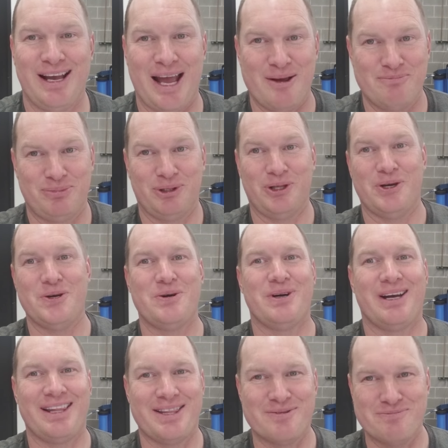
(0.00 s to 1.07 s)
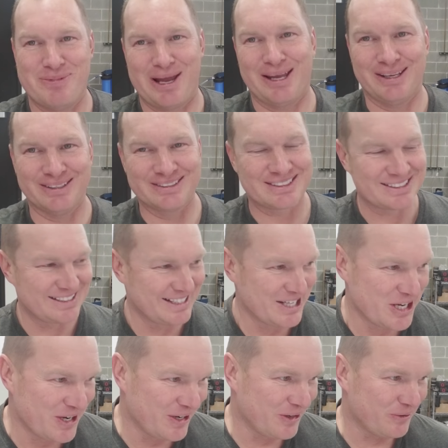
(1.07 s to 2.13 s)
I blew the belt,
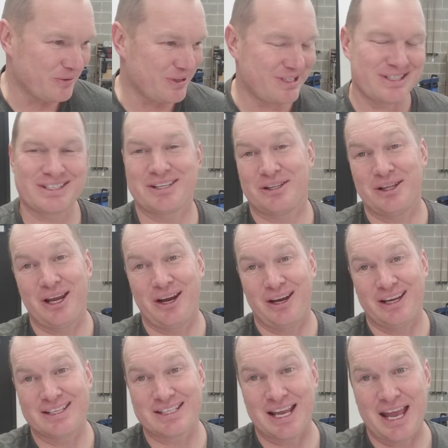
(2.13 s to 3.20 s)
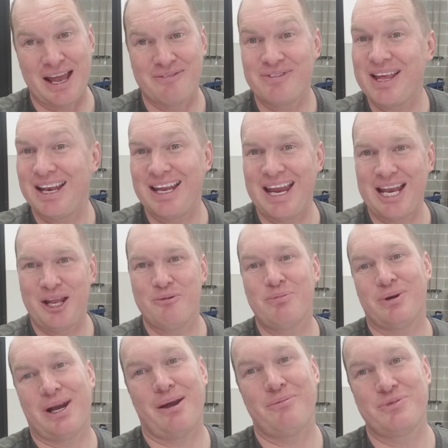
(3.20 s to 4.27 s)
which is hilarious. I haven't had any
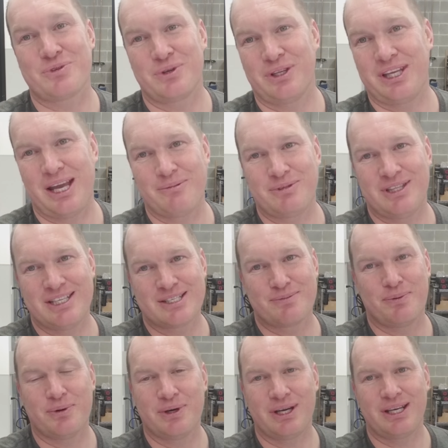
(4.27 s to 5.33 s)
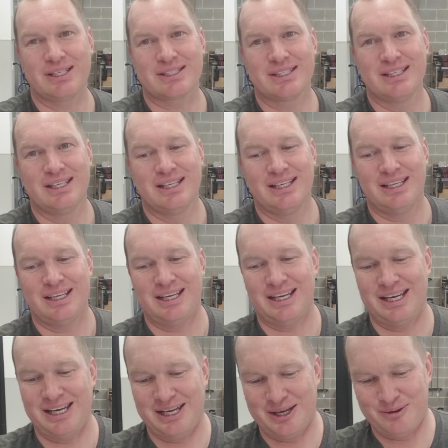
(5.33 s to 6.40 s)
problems really up to this point.
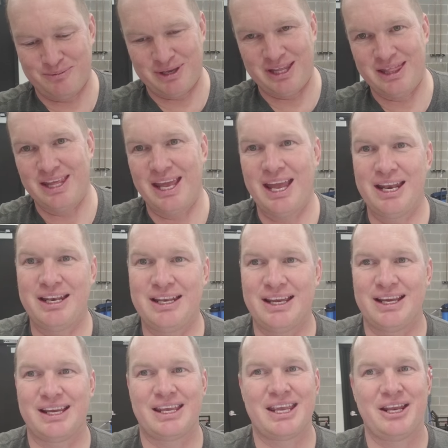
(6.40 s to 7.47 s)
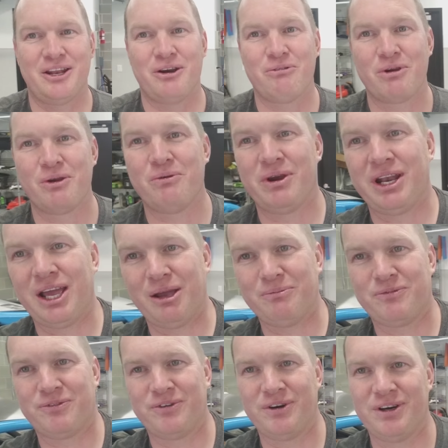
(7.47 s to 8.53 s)
Um, and then, you know, we went up
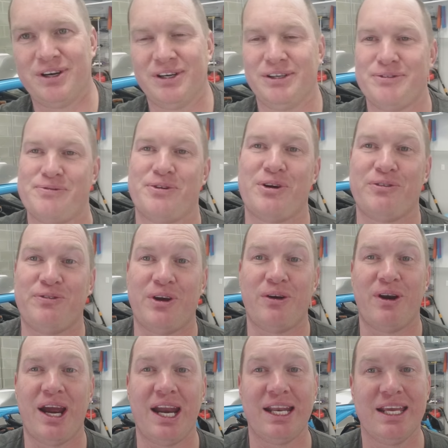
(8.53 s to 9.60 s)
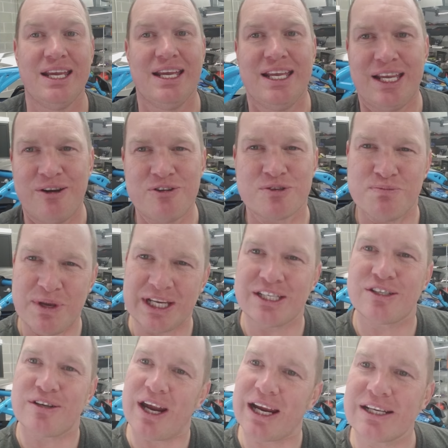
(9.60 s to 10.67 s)
for, for a fun ride. It was
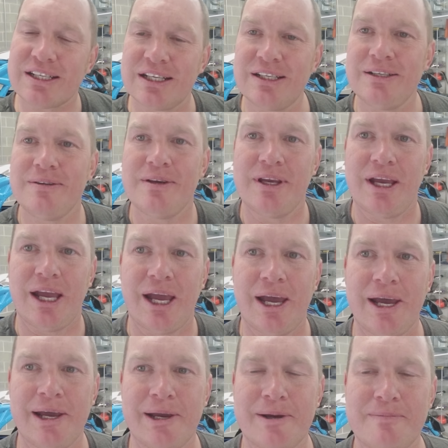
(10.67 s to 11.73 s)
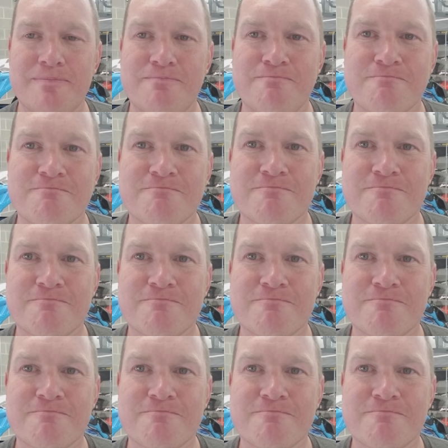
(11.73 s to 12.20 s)
mixed traction, um,